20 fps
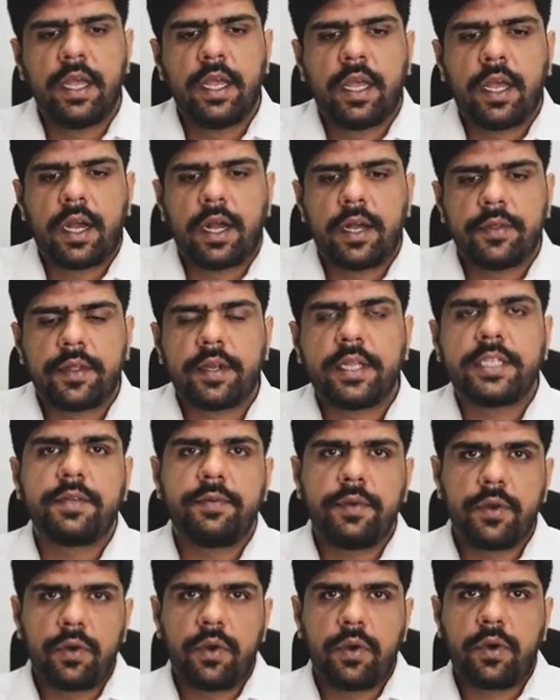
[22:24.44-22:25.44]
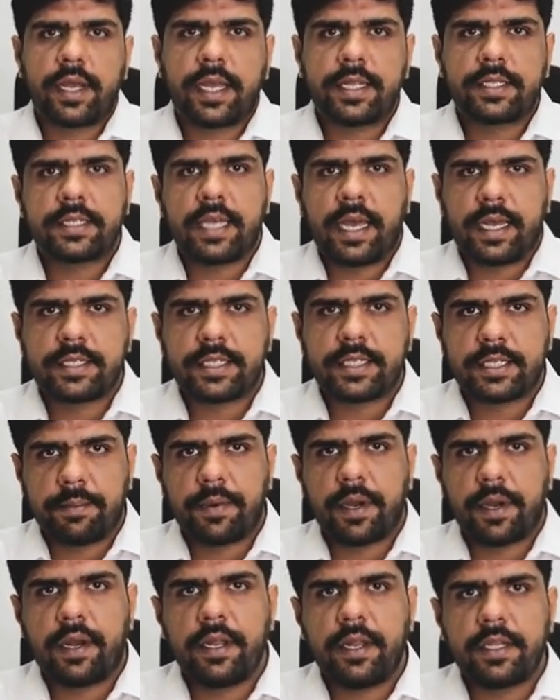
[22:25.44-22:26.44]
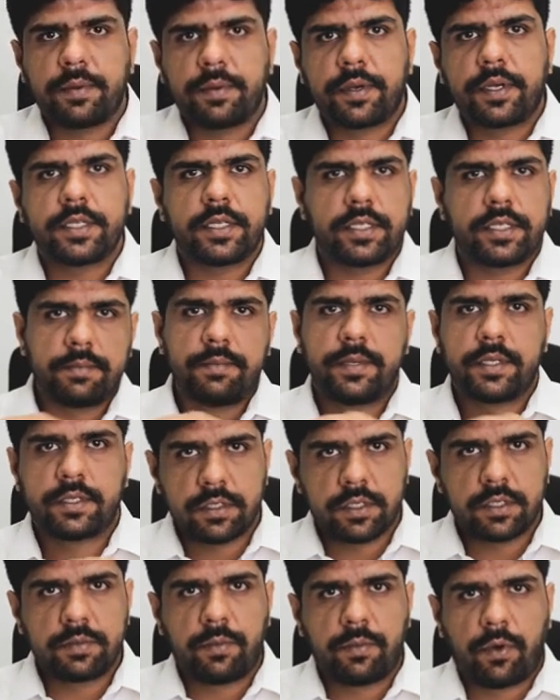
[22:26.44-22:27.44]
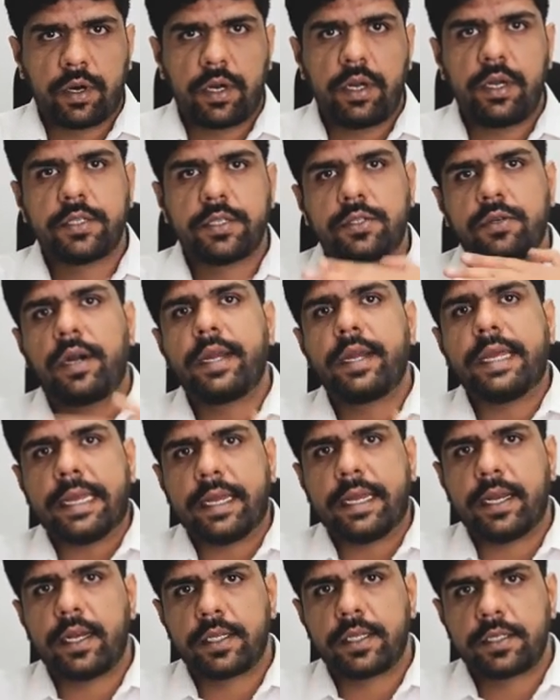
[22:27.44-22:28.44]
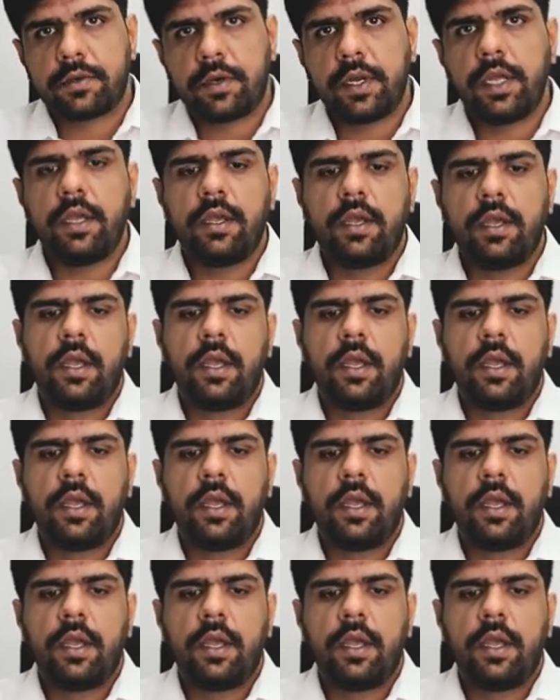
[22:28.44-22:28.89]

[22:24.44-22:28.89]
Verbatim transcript: Uh, the reason we don't look at SaaS separately is because it's a business model, it's not an industry.